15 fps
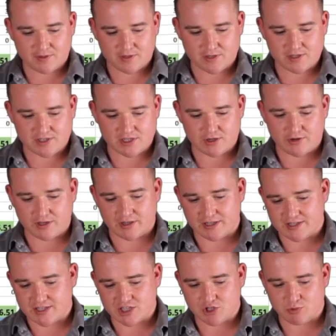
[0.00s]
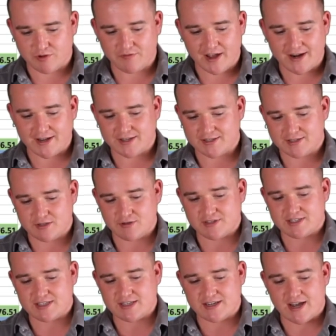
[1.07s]
Considering like since the refinance, you can
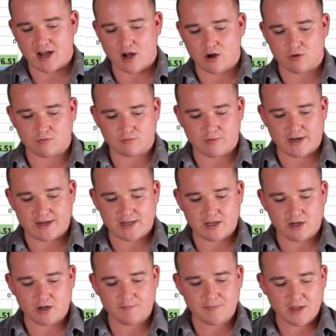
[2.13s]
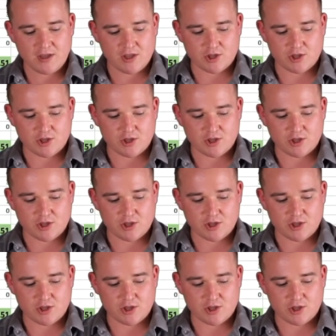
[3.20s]
see now right here,